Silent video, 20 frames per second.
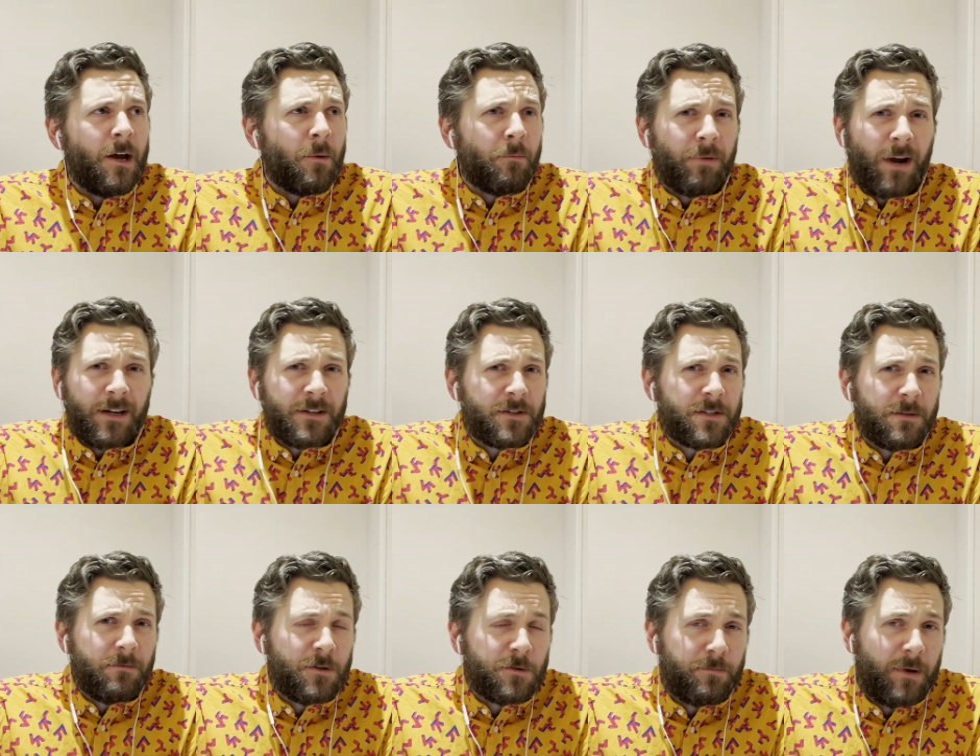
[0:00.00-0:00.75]
Practice
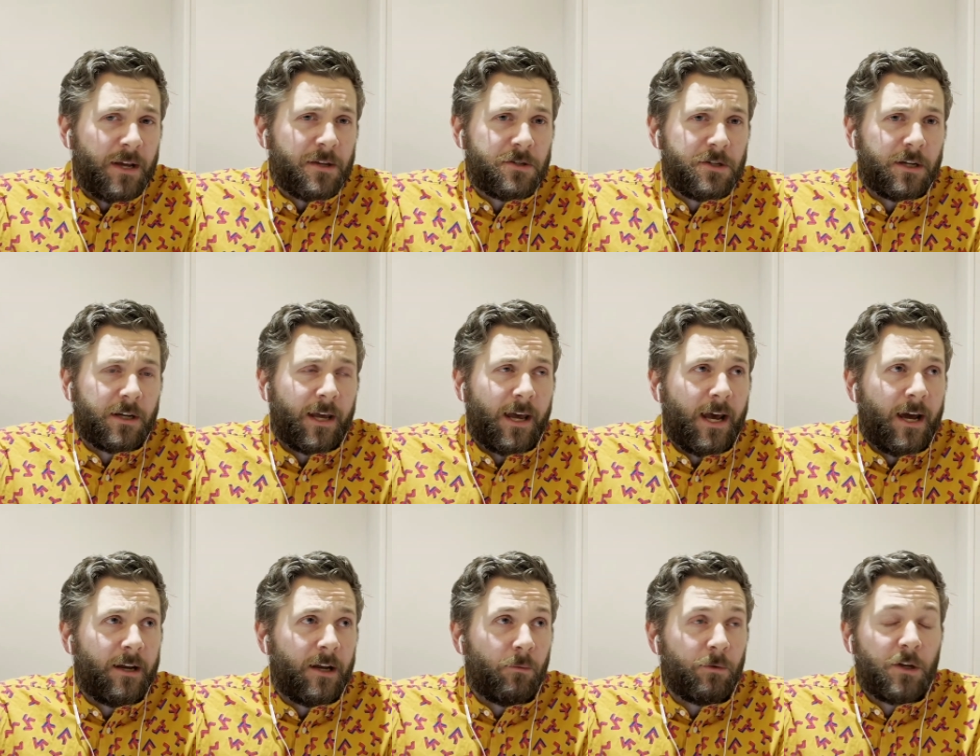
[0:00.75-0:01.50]
them as best you
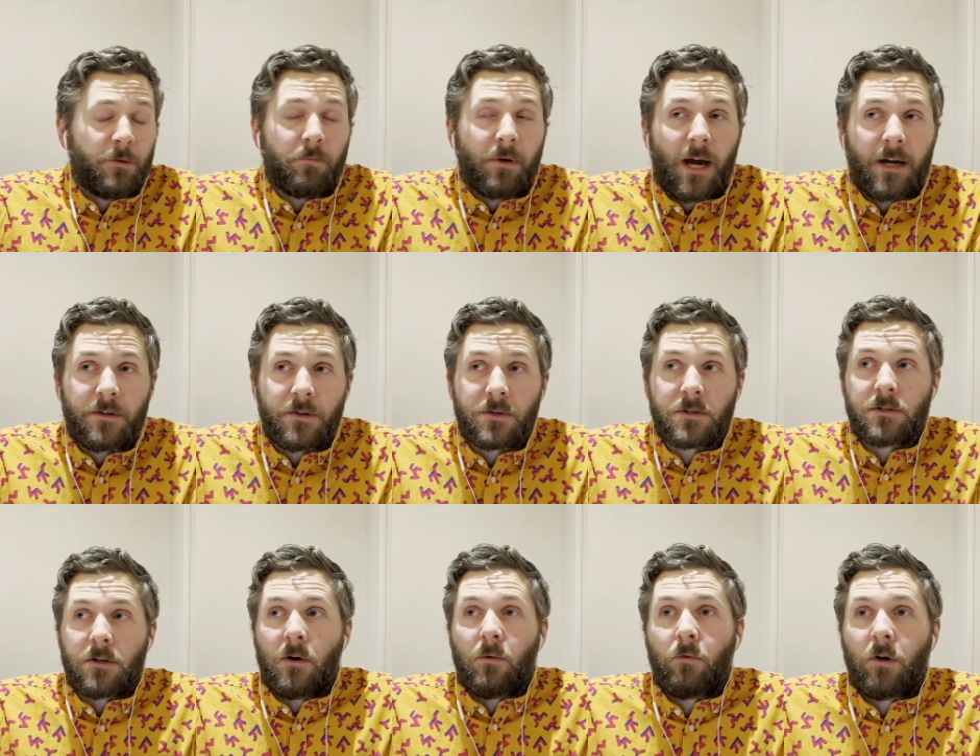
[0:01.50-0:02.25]
can, and when you practice,
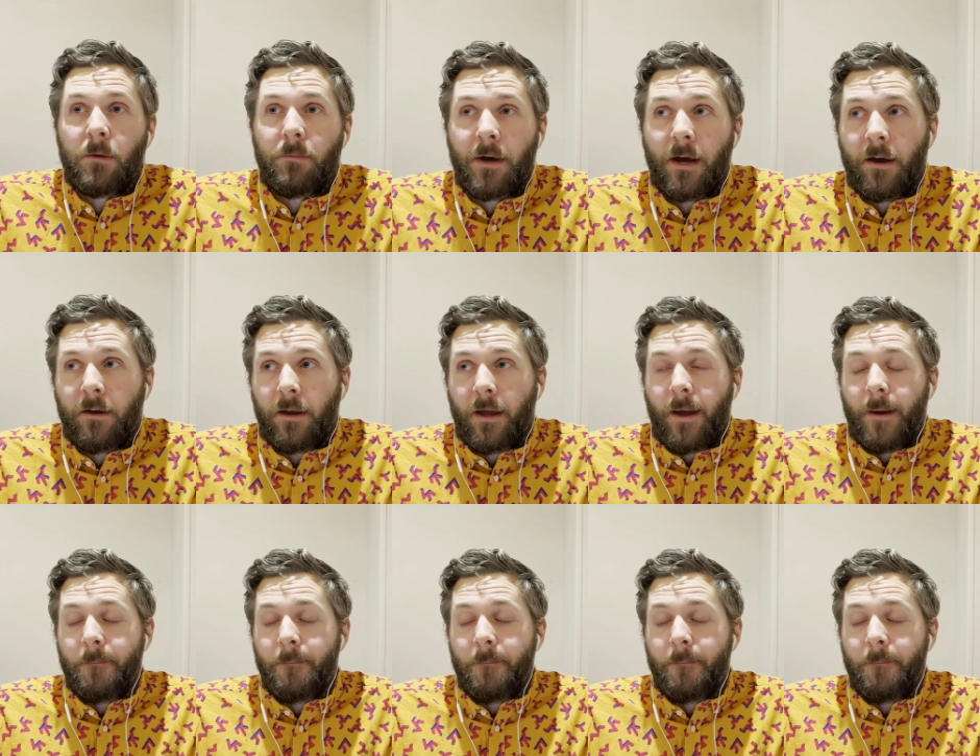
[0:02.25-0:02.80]
don't worry about